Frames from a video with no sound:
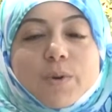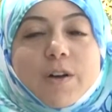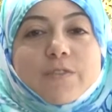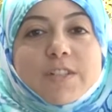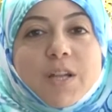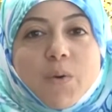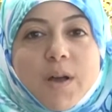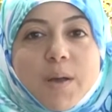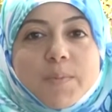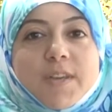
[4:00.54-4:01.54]
Prophet
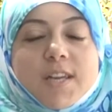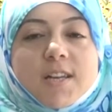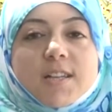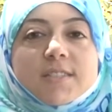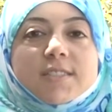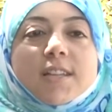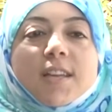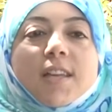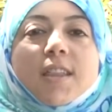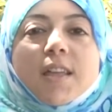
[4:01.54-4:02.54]
Noah because
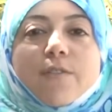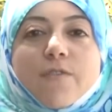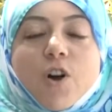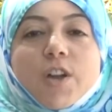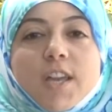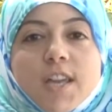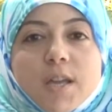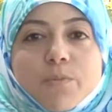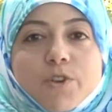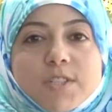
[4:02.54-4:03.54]
they felt he
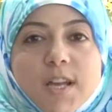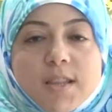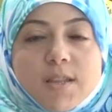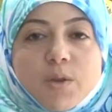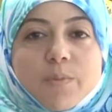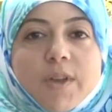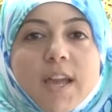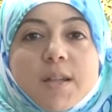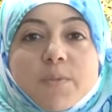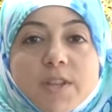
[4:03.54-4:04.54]
can protect them
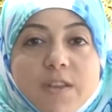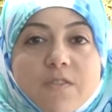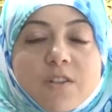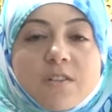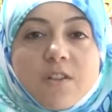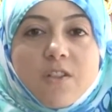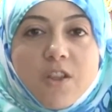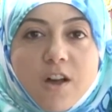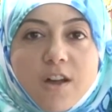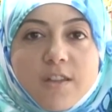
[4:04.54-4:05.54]
and believing in
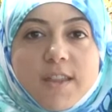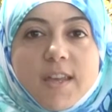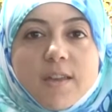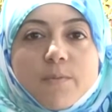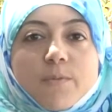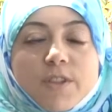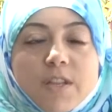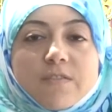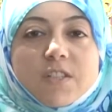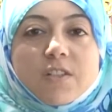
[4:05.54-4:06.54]
Allah. They
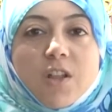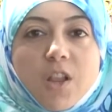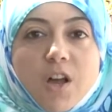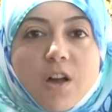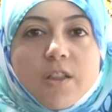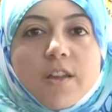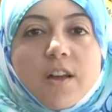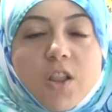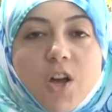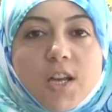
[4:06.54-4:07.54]
believed in Allah, that
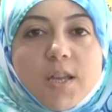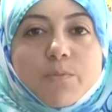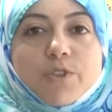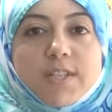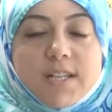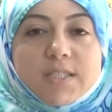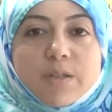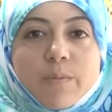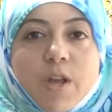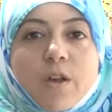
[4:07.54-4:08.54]
Allah can protect
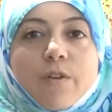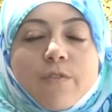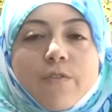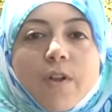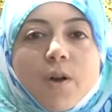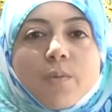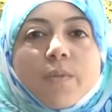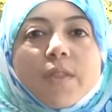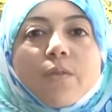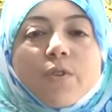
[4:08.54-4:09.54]
them
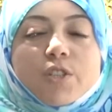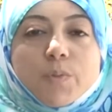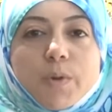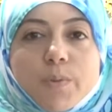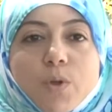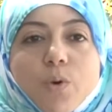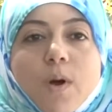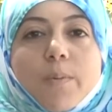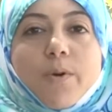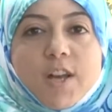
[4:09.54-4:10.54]
from the rich people who
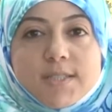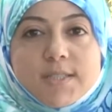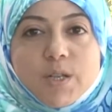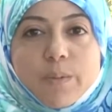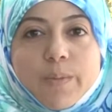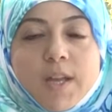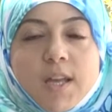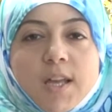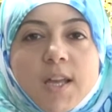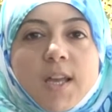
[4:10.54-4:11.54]
oppressed them.
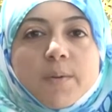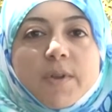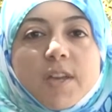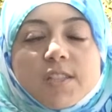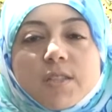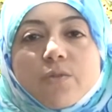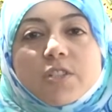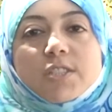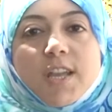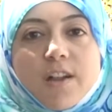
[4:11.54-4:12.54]
Because they were
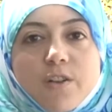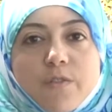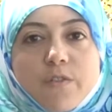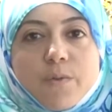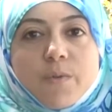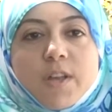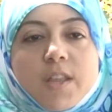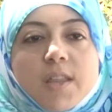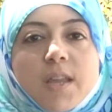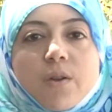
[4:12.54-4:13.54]
scared of him,
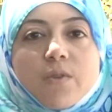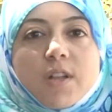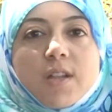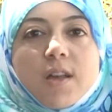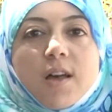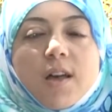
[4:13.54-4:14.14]
they would